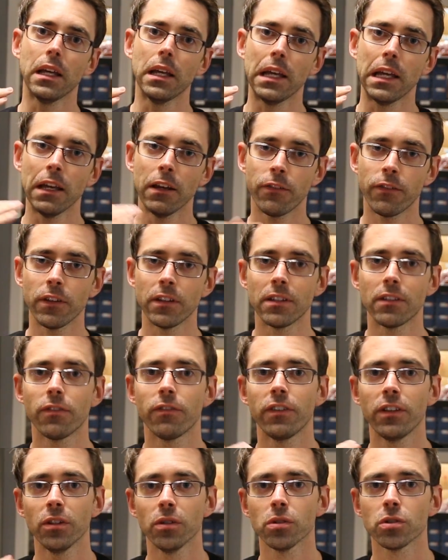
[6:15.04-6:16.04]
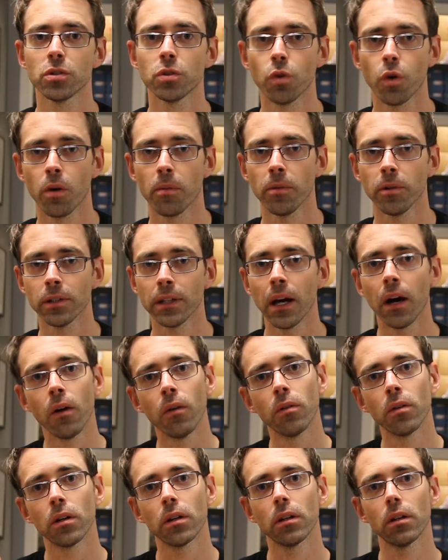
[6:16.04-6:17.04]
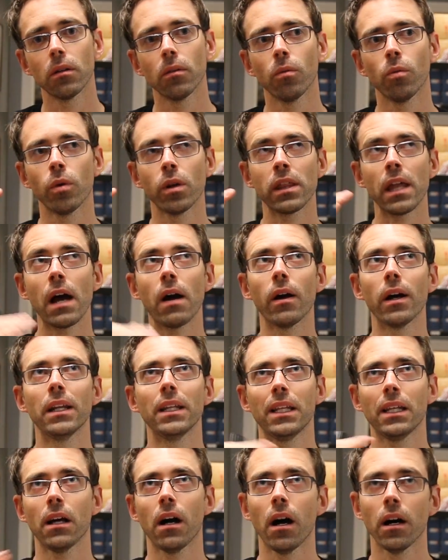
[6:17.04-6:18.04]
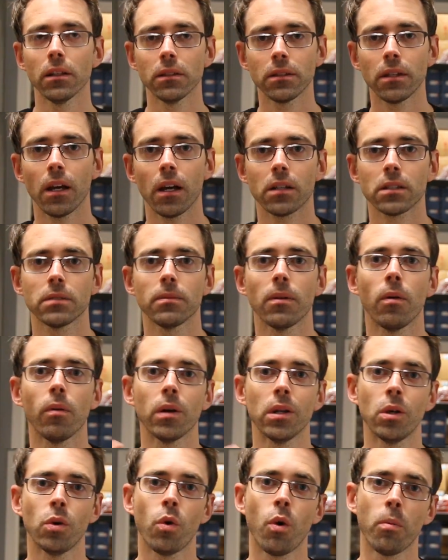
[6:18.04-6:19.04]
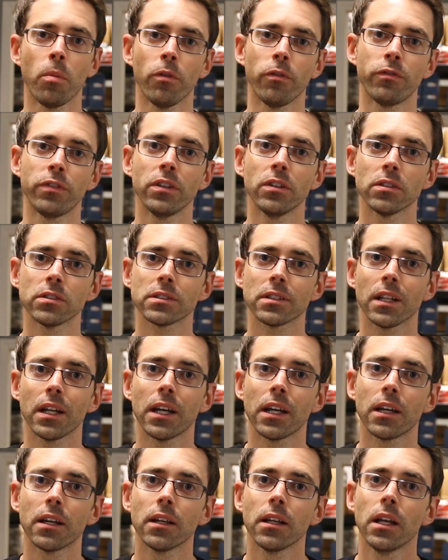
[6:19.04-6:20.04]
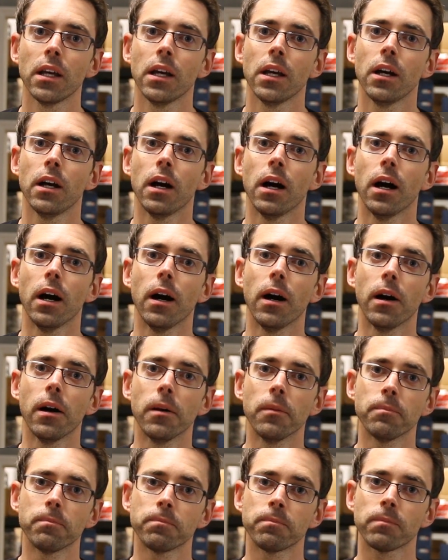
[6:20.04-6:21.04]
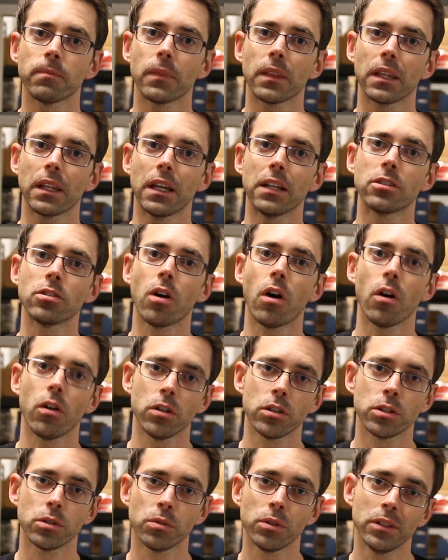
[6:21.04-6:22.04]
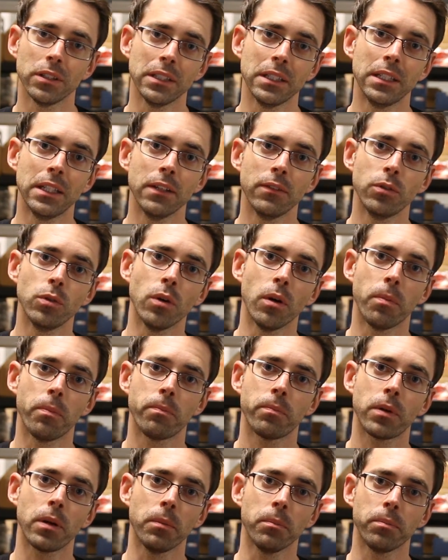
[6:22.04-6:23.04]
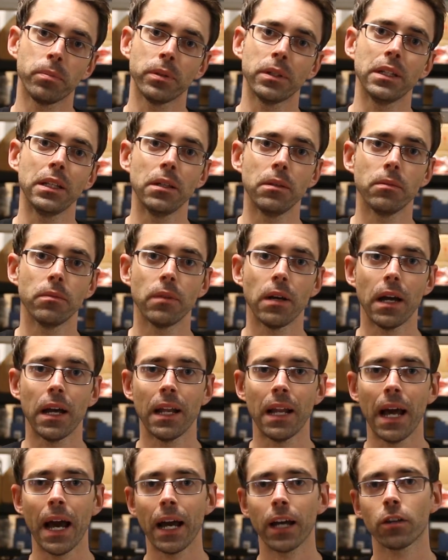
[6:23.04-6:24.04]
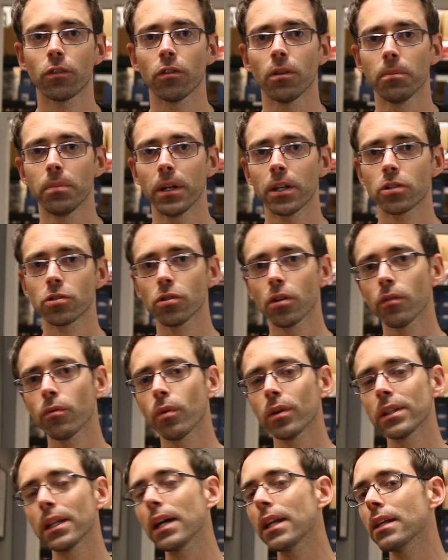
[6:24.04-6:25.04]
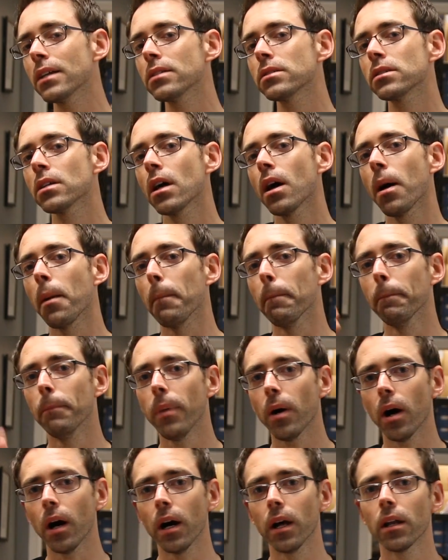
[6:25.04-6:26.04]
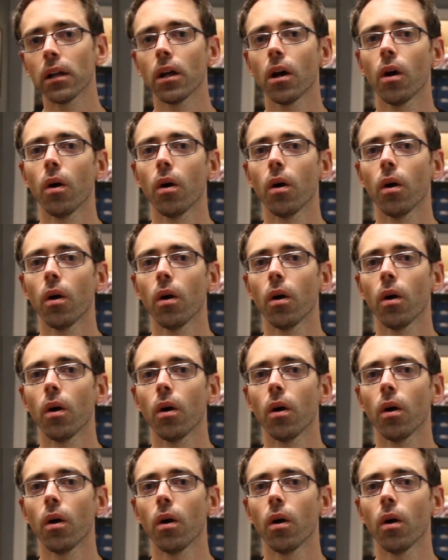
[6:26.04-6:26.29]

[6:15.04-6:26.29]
if it feels normal. Now, without any context about what normal feels like, it's hard to really give you a complete and accurate picture of what that is, but